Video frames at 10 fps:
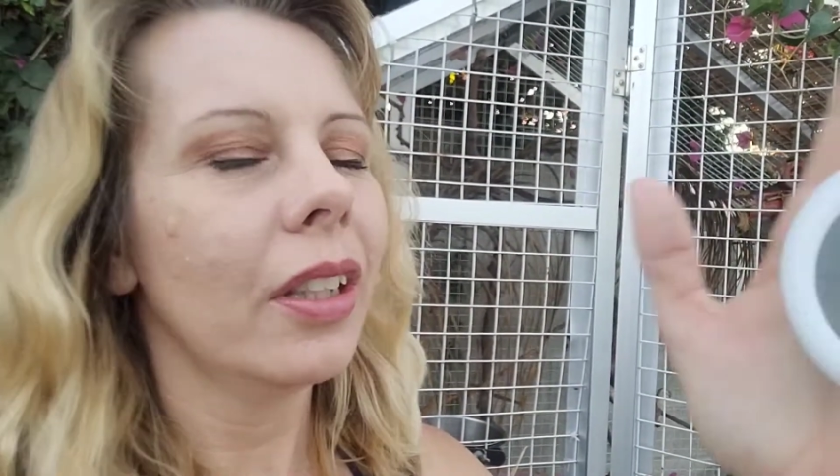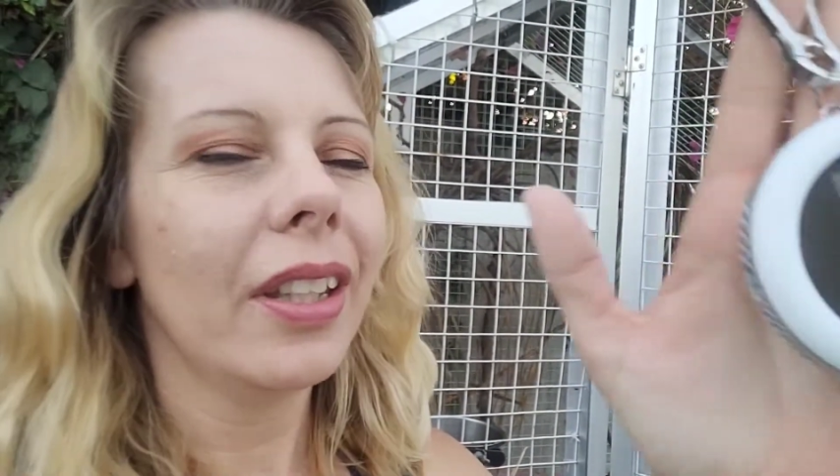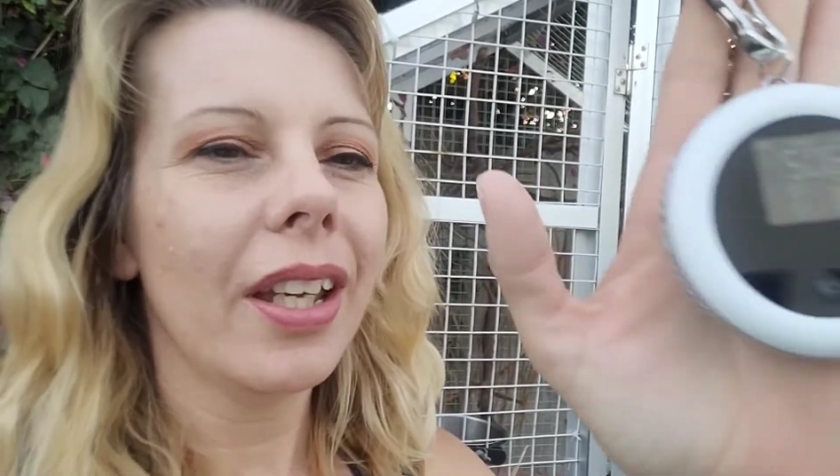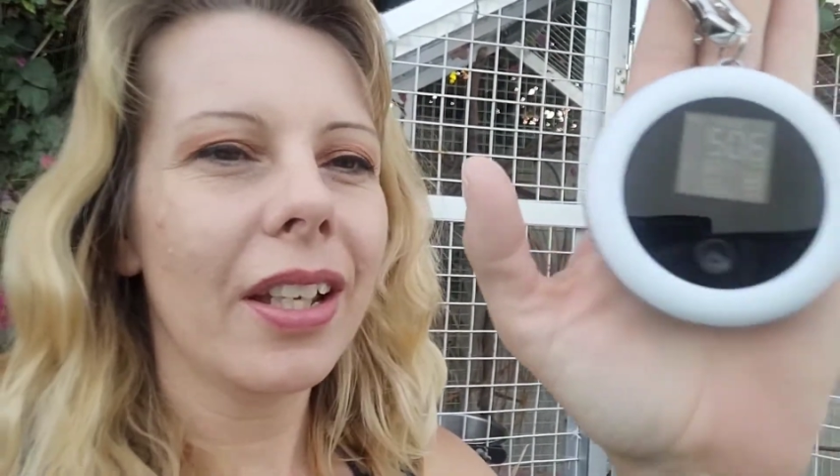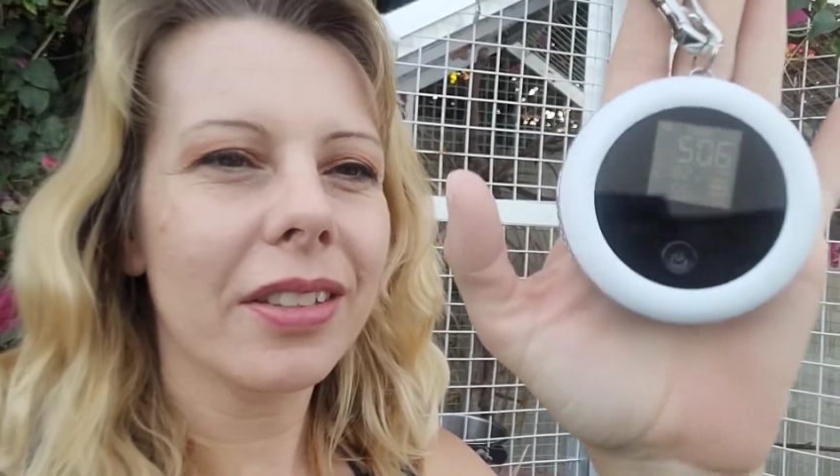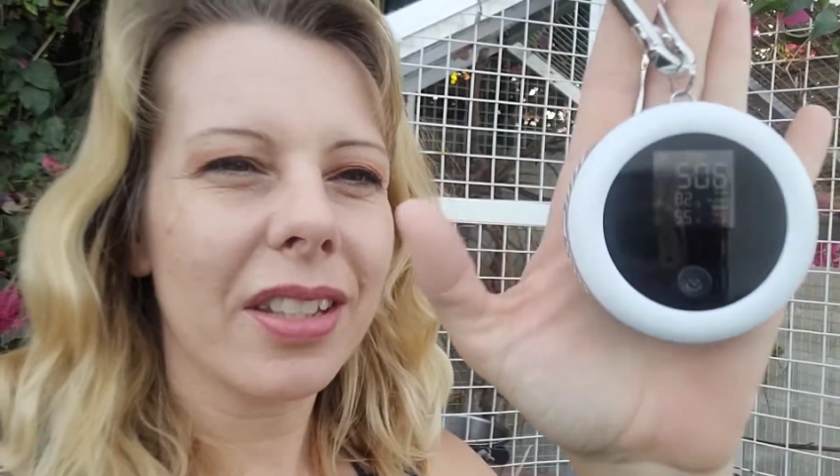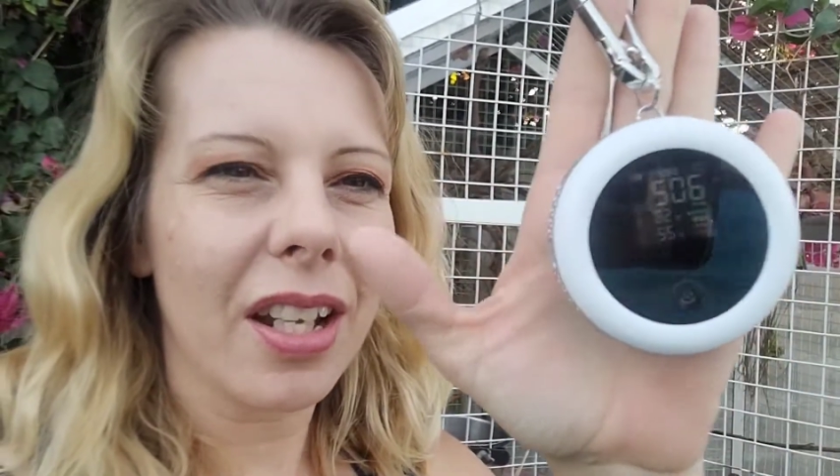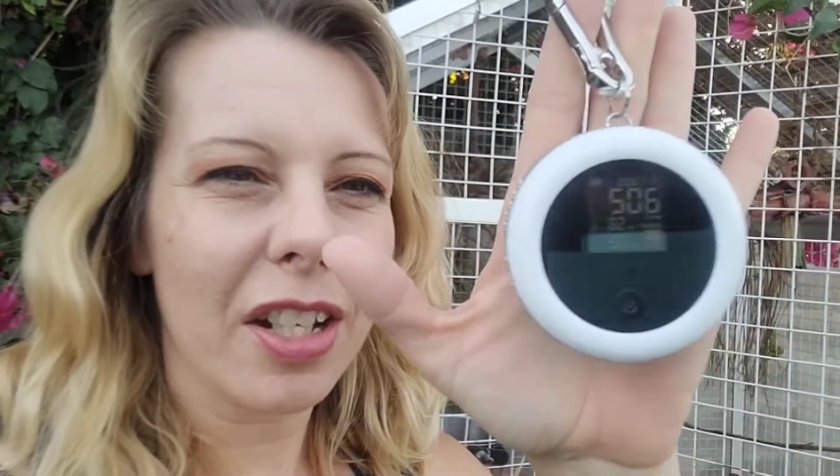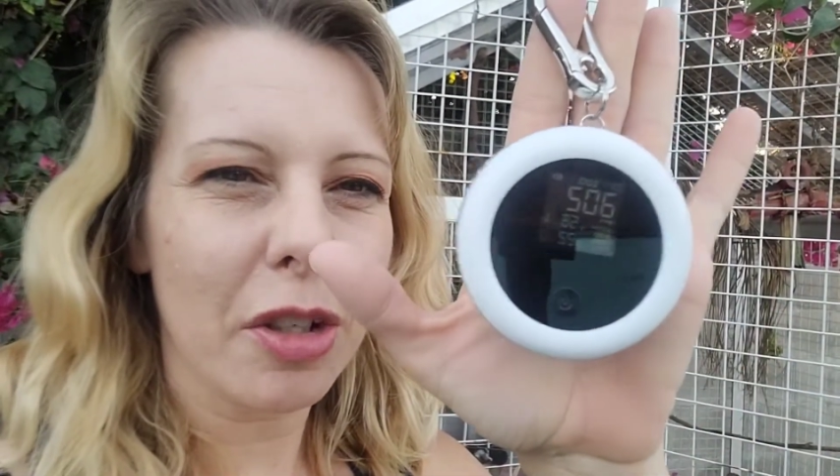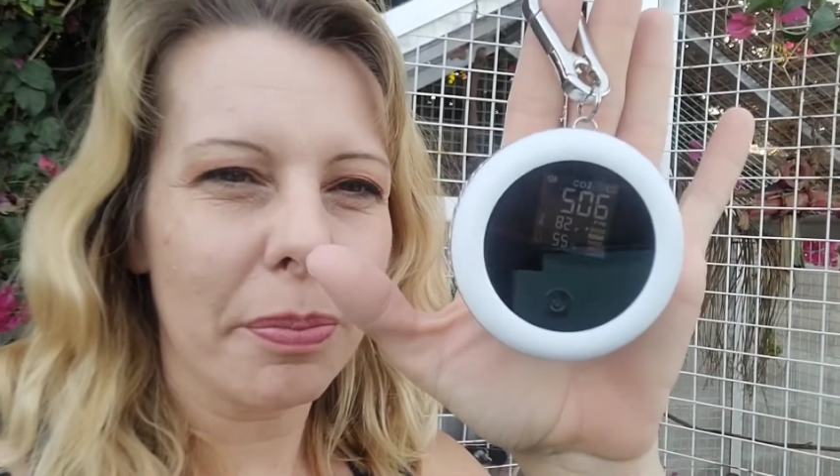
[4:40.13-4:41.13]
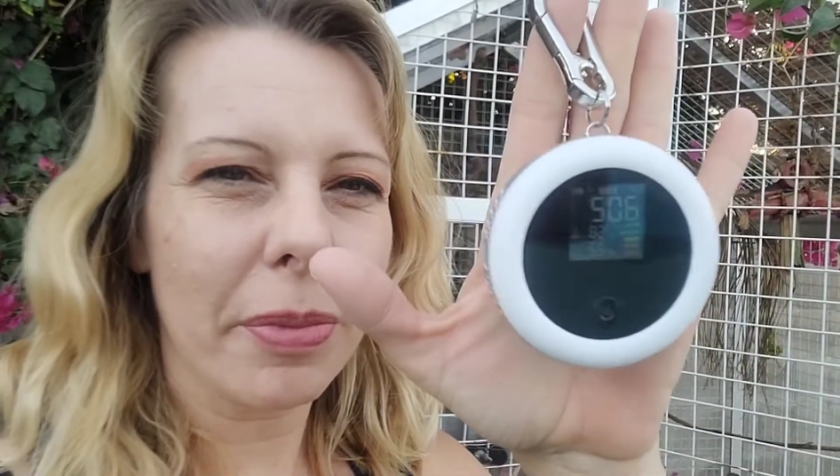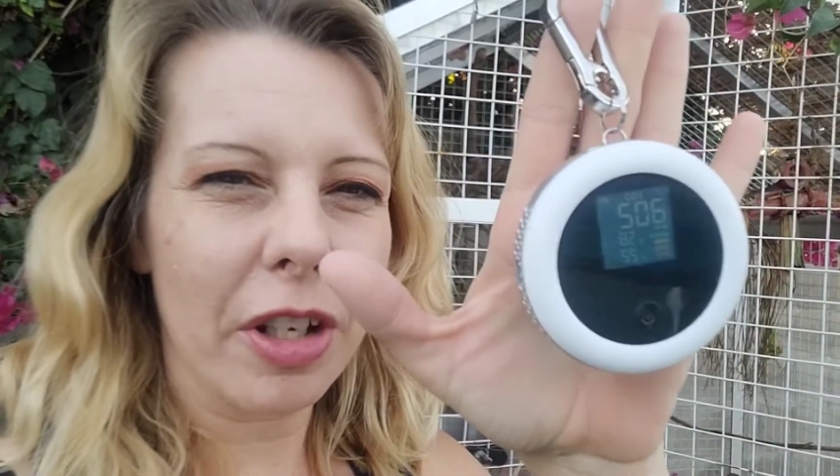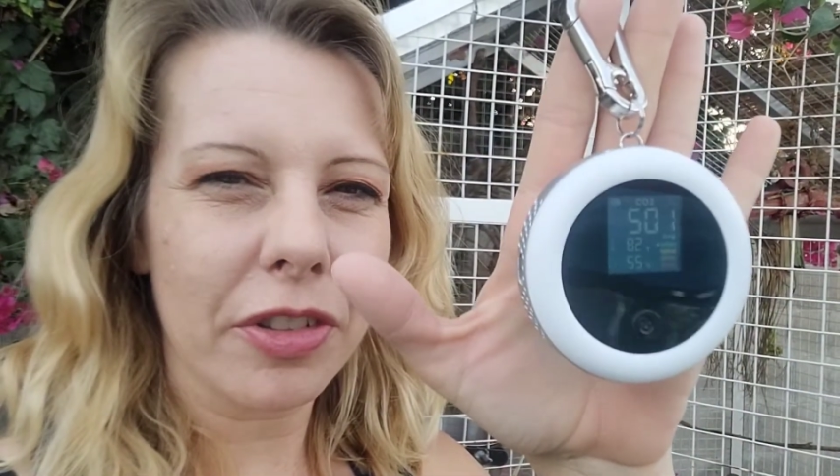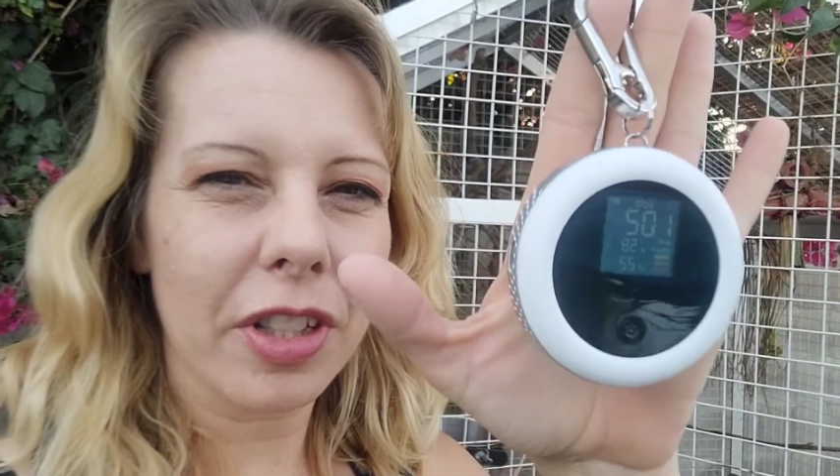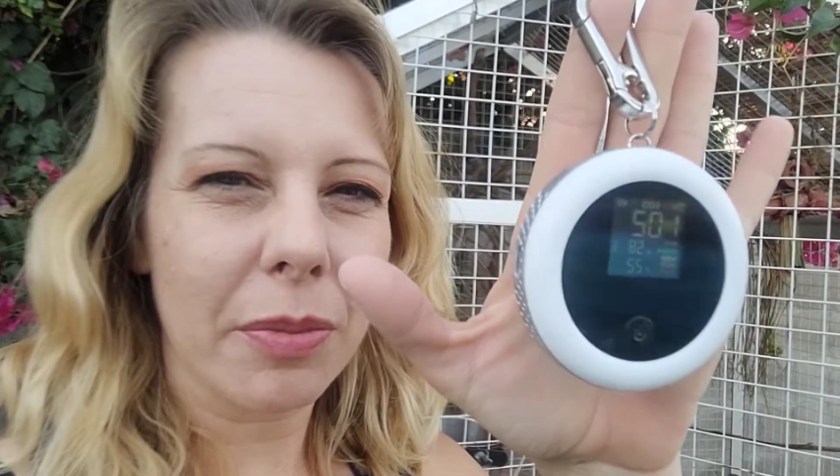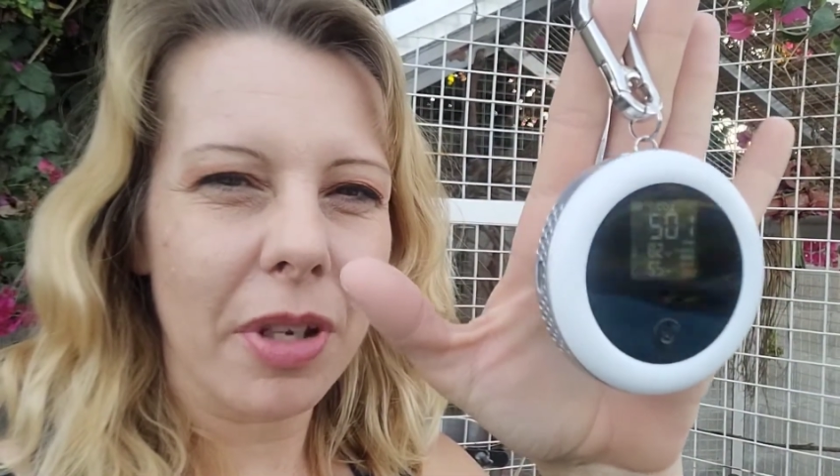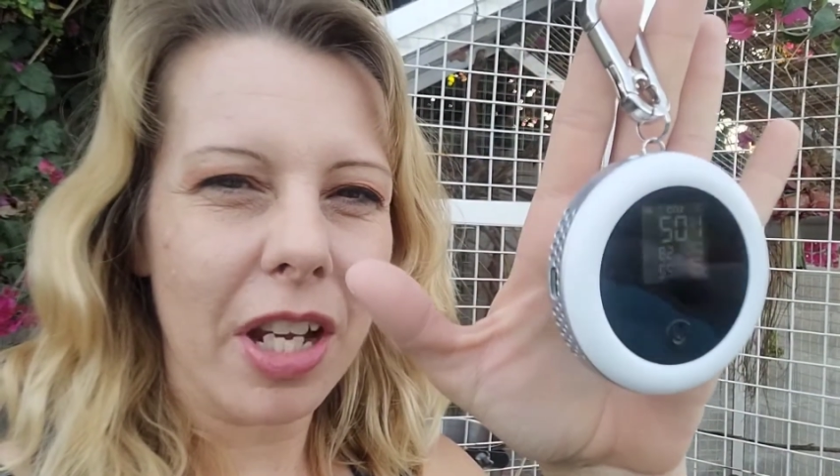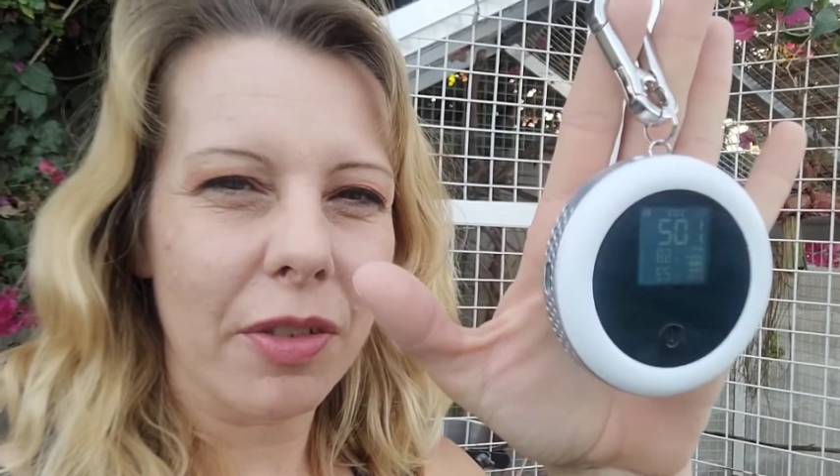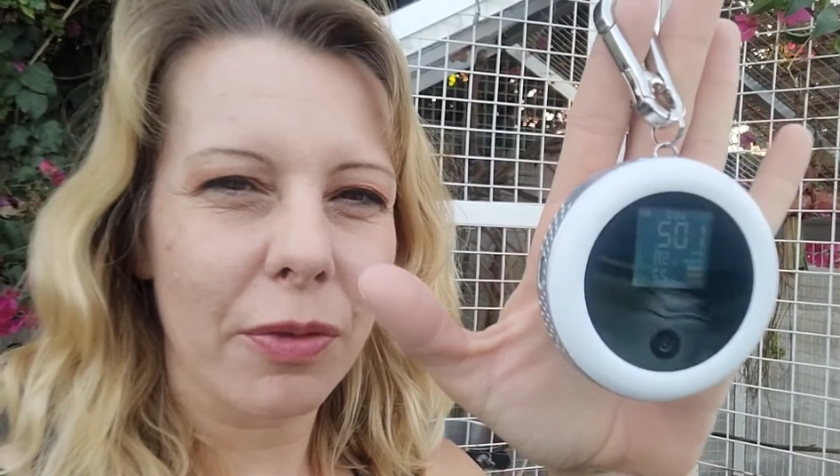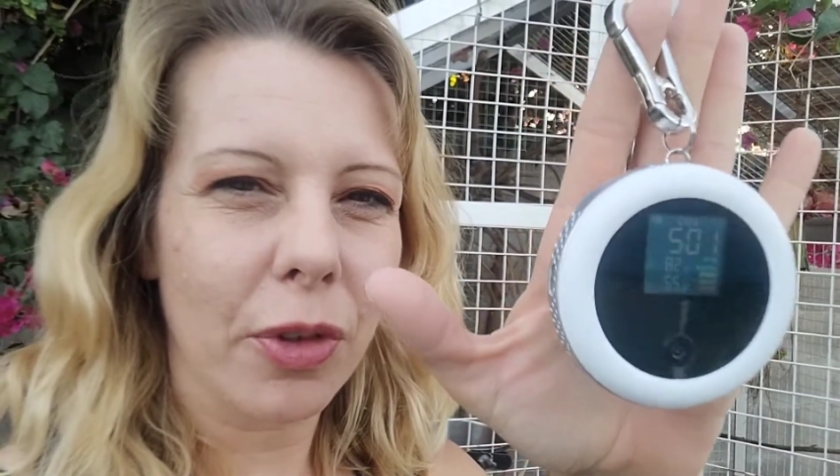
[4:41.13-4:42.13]
Yeah, it's kind of bouncing
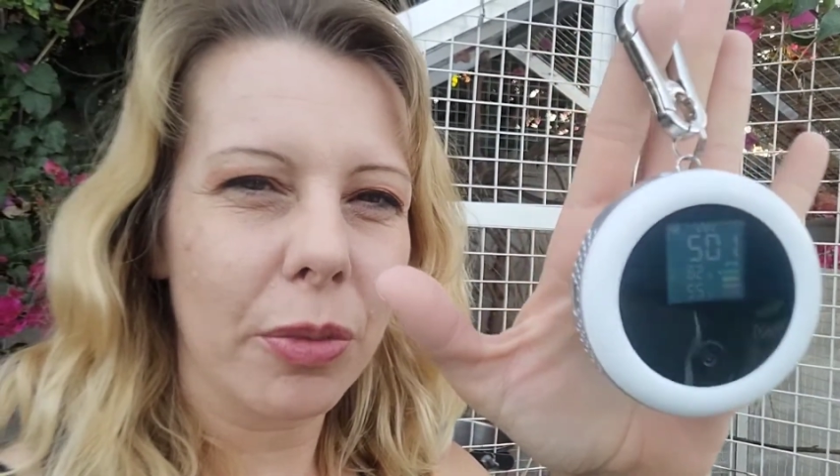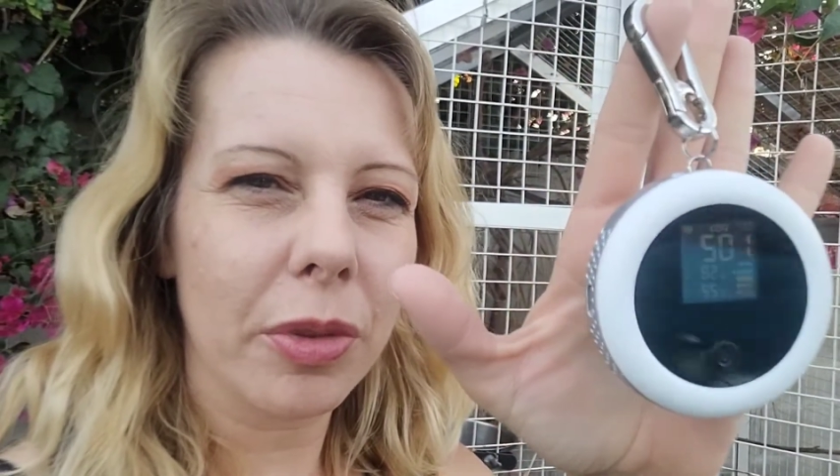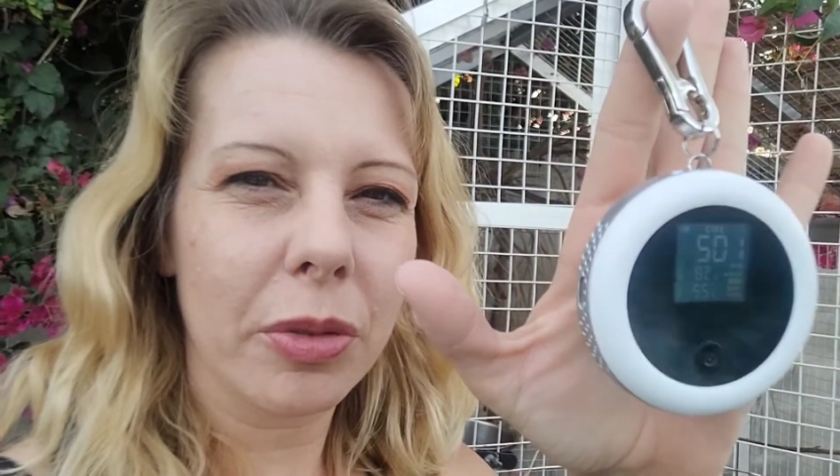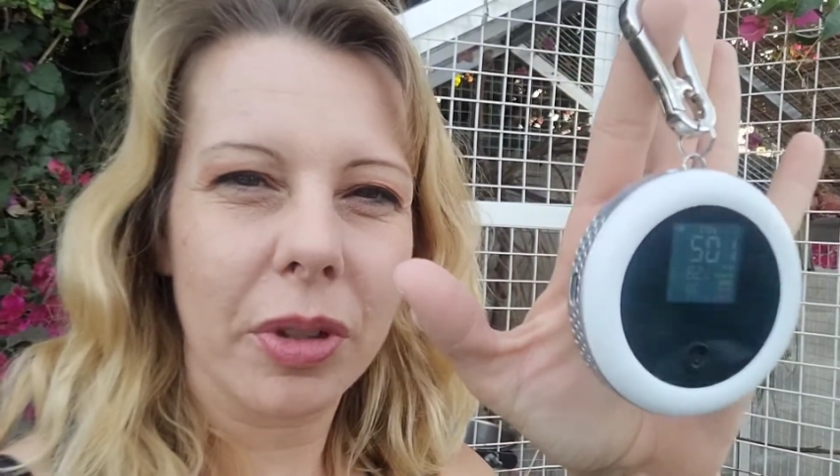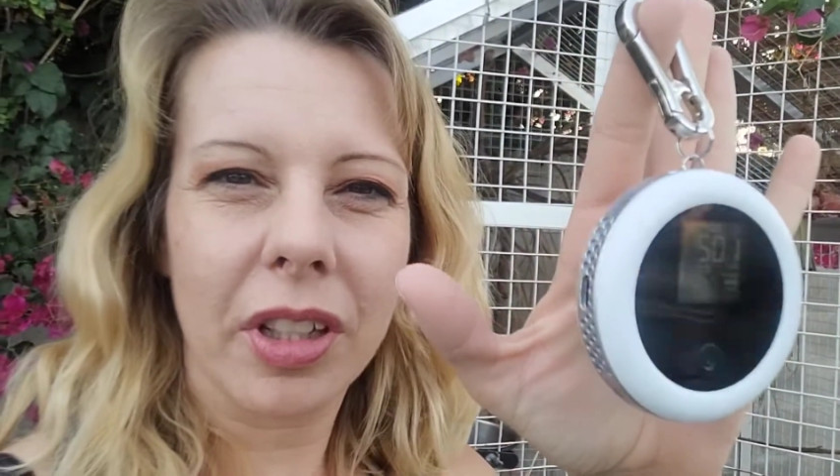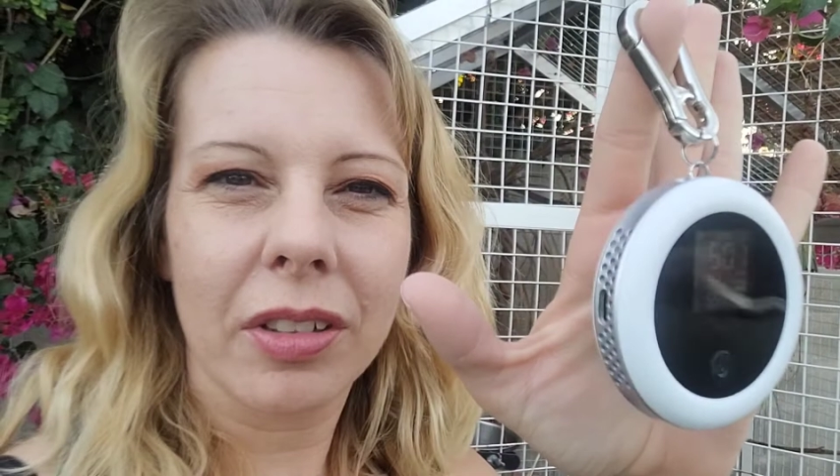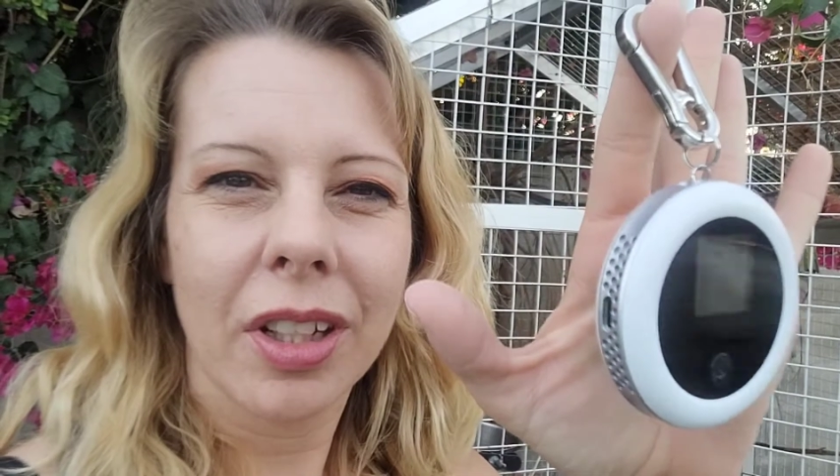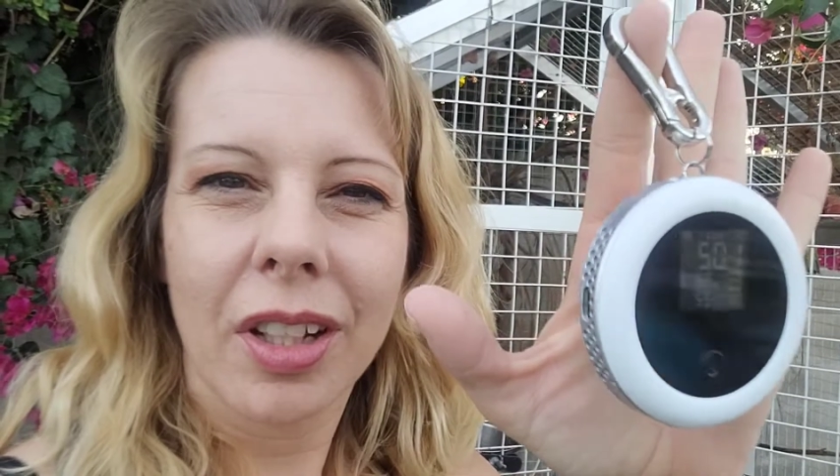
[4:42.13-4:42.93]
back and forth between